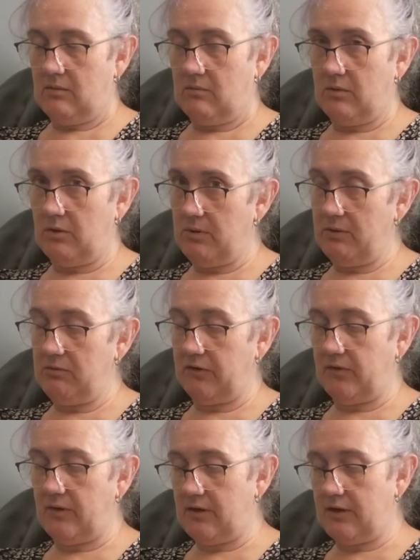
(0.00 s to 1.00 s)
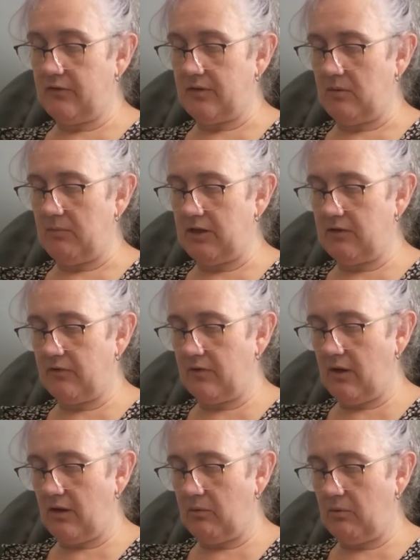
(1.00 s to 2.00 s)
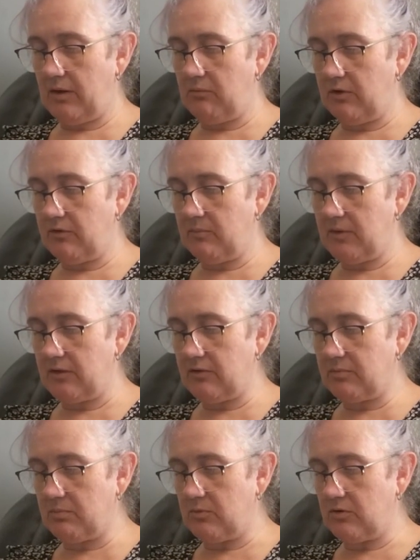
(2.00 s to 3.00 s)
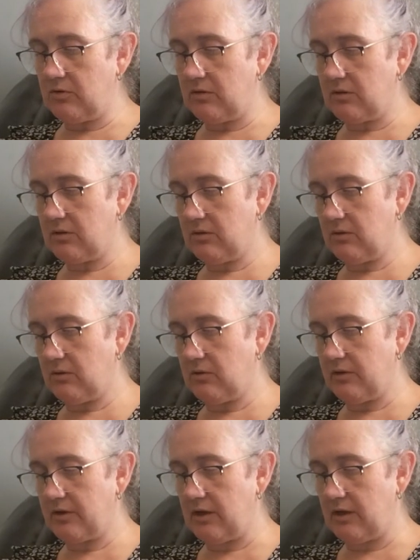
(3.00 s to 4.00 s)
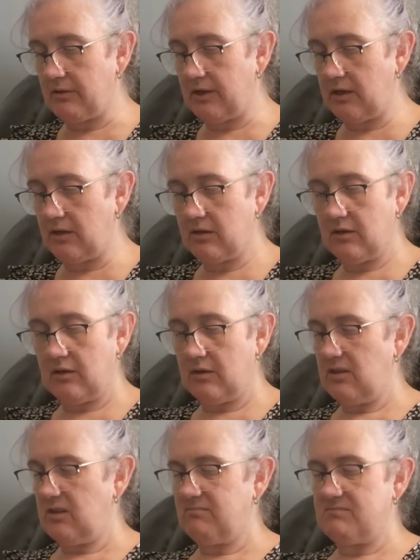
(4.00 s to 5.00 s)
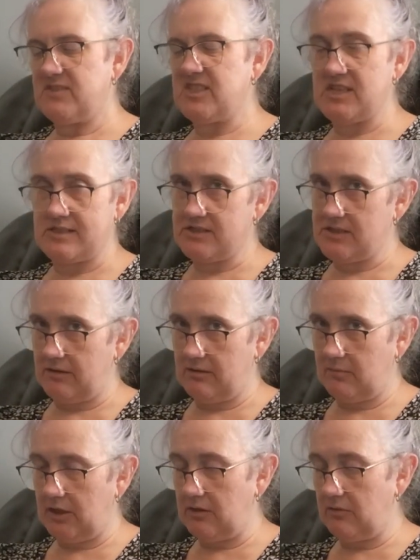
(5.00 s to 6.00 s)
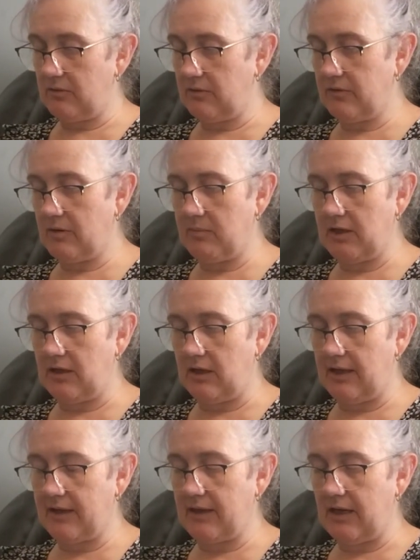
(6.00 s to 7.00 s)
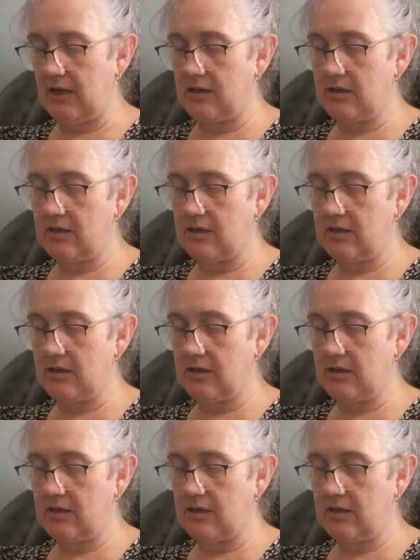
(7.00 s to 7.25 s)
Well, one was 30 centimetres, the other one was a much more ordinary 6 centimetres or something like that.